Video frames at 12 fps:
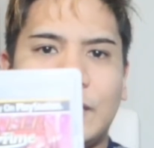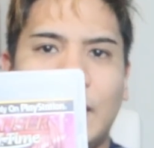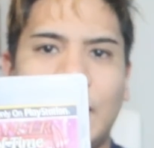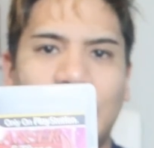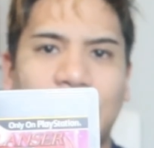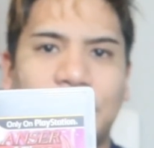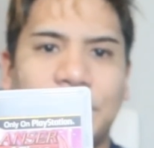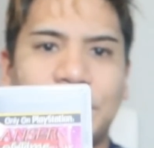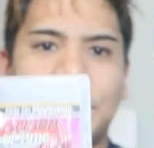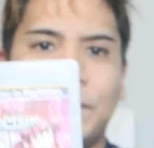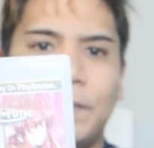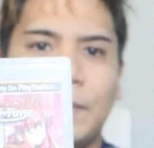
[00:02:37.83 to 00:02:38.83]
Time.
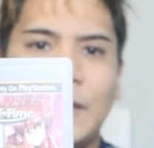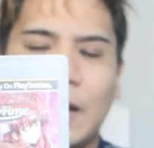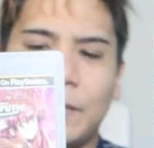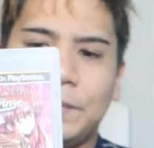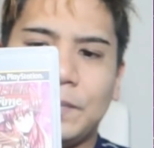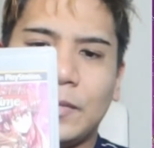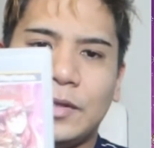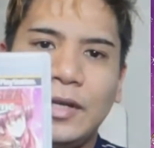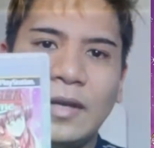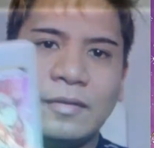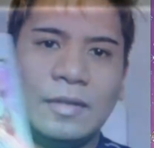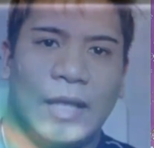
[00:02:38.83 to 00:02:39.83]
Now, just